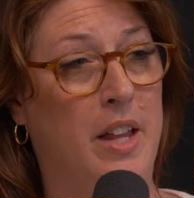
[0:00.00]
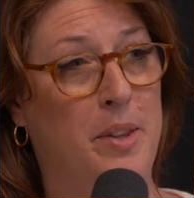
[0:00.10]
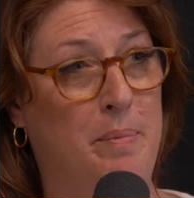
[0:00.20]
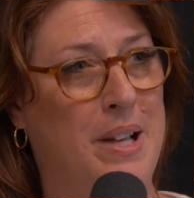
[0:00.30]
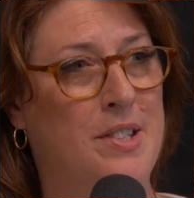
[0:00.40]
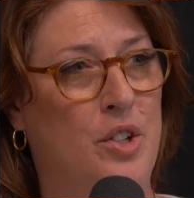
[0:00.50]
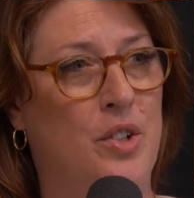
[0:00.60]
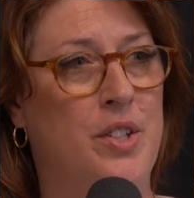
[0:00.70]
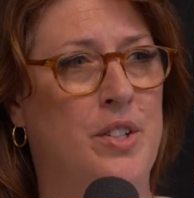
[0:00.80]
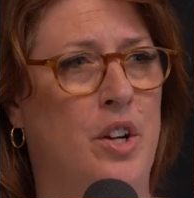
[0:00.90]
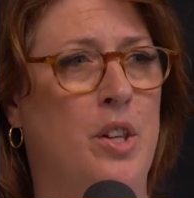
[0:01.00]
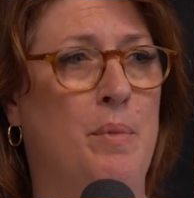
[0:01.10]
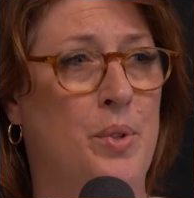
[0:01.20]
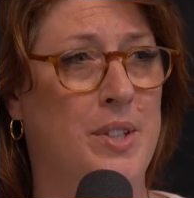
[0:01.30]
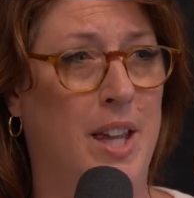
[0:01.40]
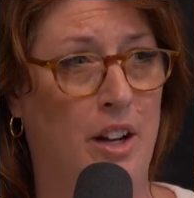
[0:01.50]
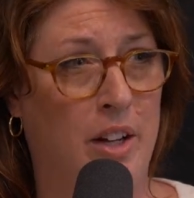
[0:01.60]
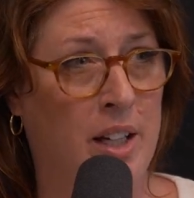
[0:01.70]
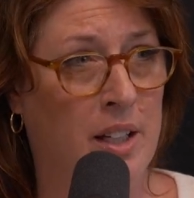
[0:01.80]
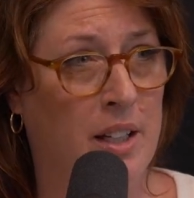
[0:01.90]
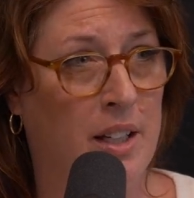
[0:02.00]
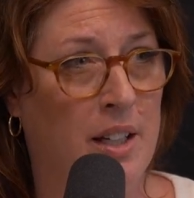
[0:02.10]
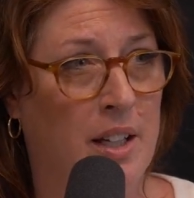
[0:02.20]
that the best nurses are the most caring.